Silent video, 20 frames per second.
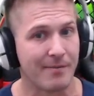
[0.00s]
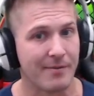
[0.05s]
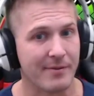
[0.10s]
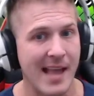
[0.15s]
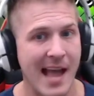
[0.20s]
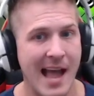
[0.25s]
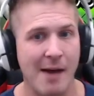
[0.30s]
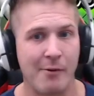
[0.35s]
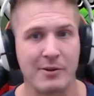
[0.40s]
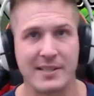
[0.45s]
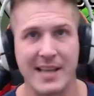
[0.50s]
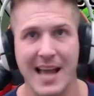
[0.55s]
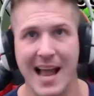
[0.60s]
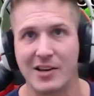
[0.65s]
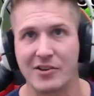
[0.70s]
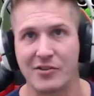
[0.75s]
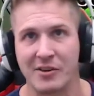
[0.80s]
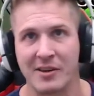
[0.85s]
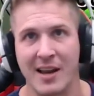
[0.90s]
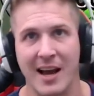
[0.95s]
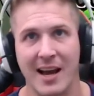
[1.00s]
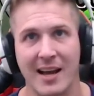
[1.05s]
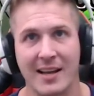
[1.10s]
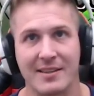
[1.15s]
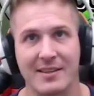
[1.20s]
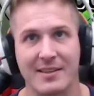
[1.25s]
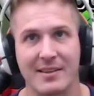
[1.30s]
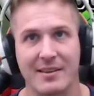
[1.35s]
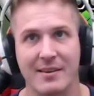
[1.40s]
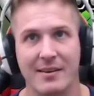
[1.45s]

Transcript: That was actually nice.